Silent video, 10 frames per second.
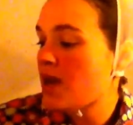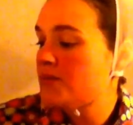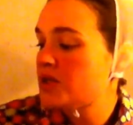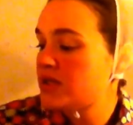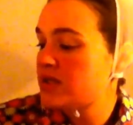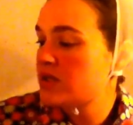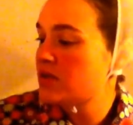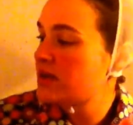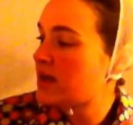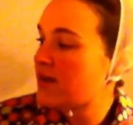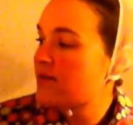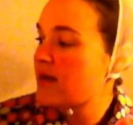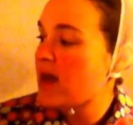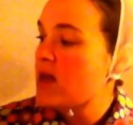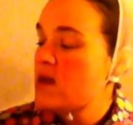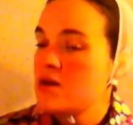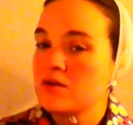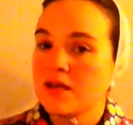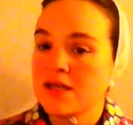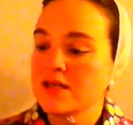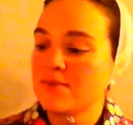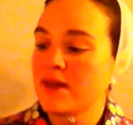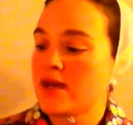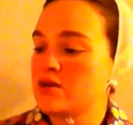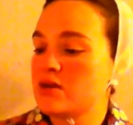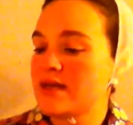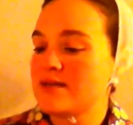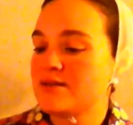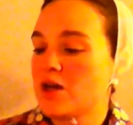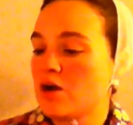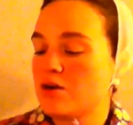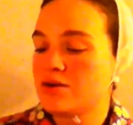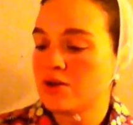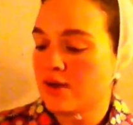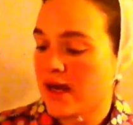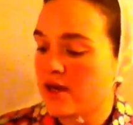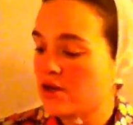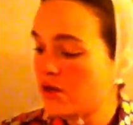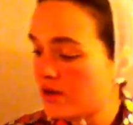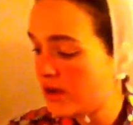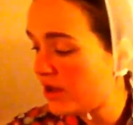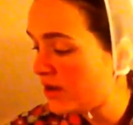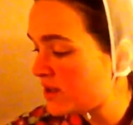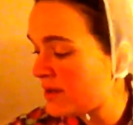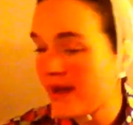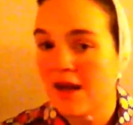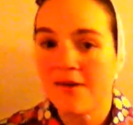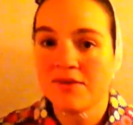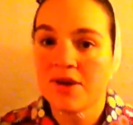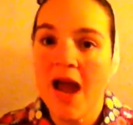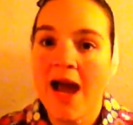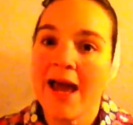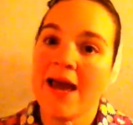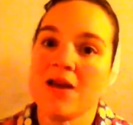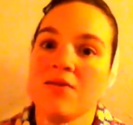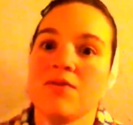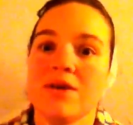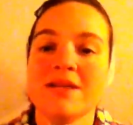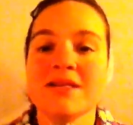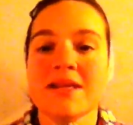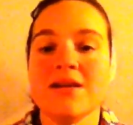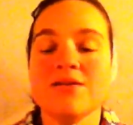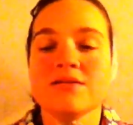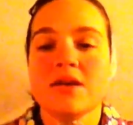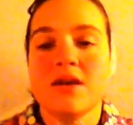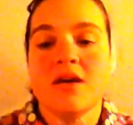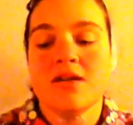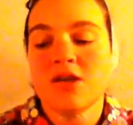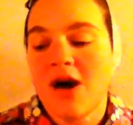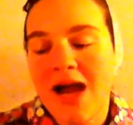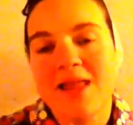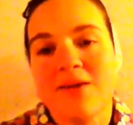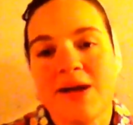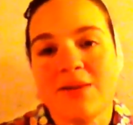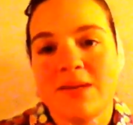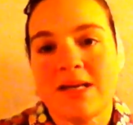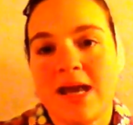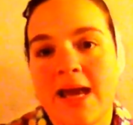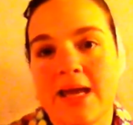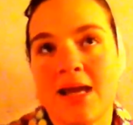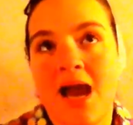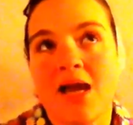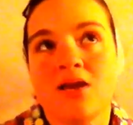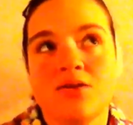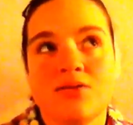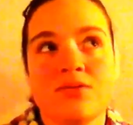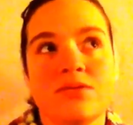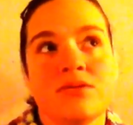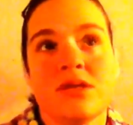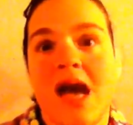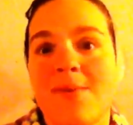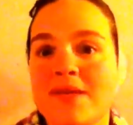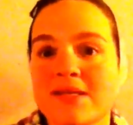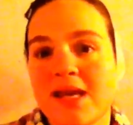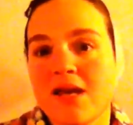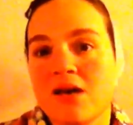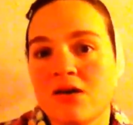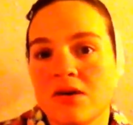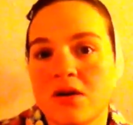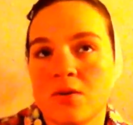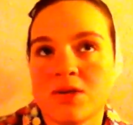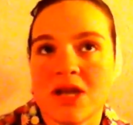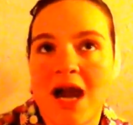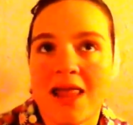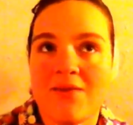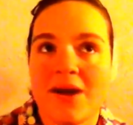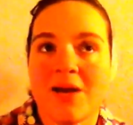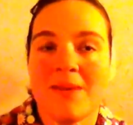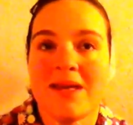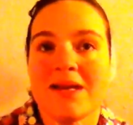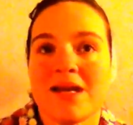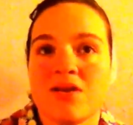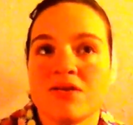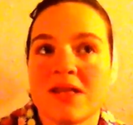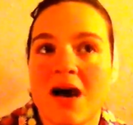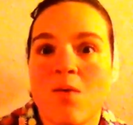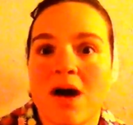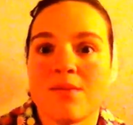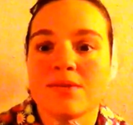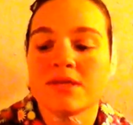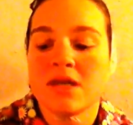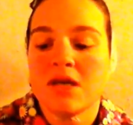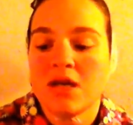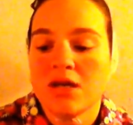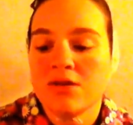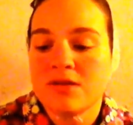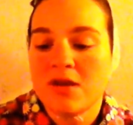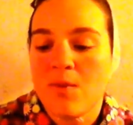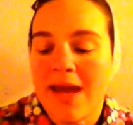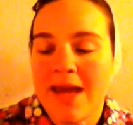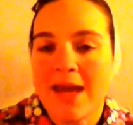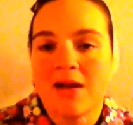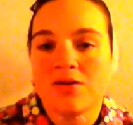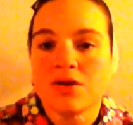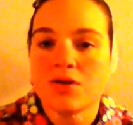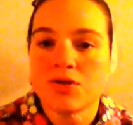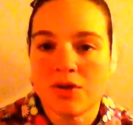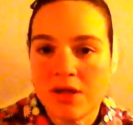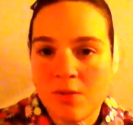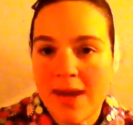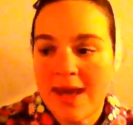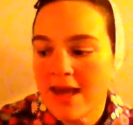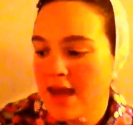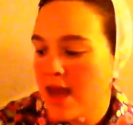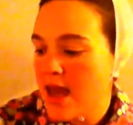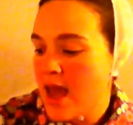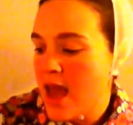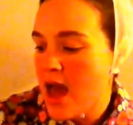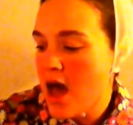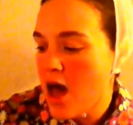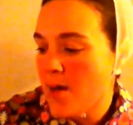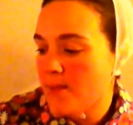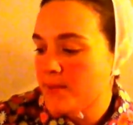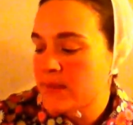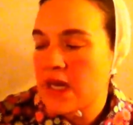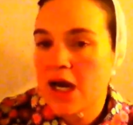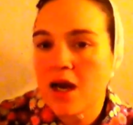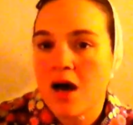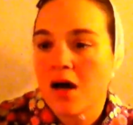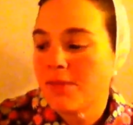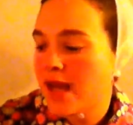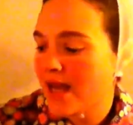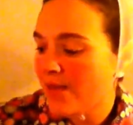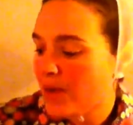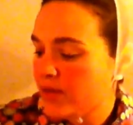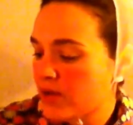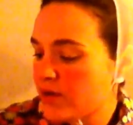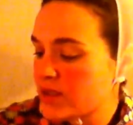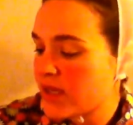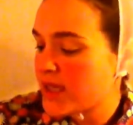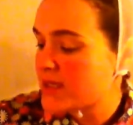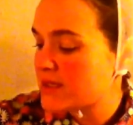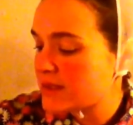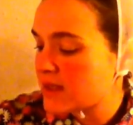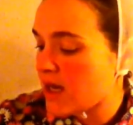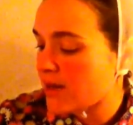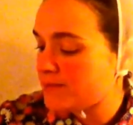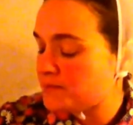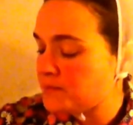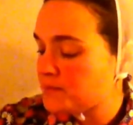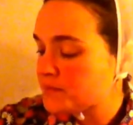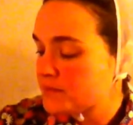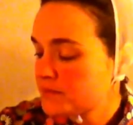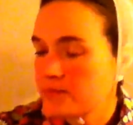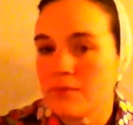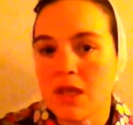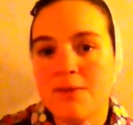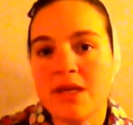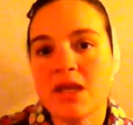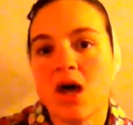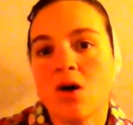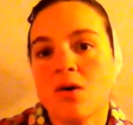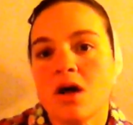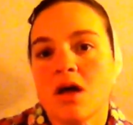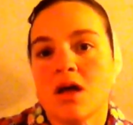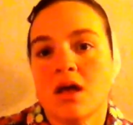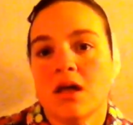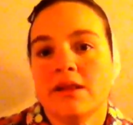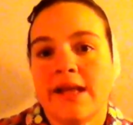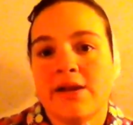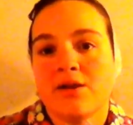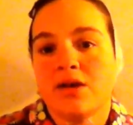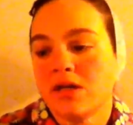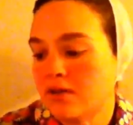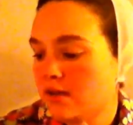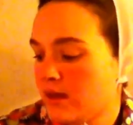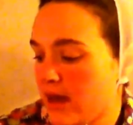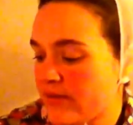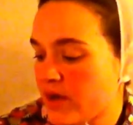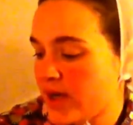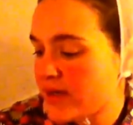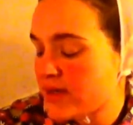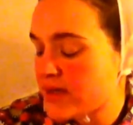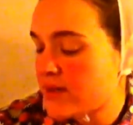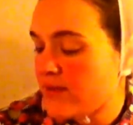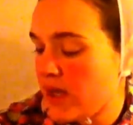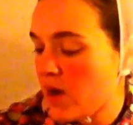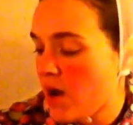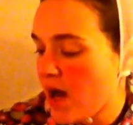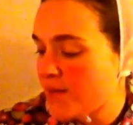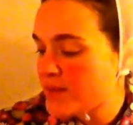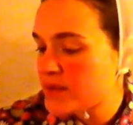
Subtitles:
she says to read that every day. So that's something I do like to do, and I notice when I get off track, I kind of avoid the scales. So highly recommend it. And I use Happy Scale, which I highly recommend, and I used that while I was losing weight, and also trendweight.com, and I can put those links below later on after I get this video up.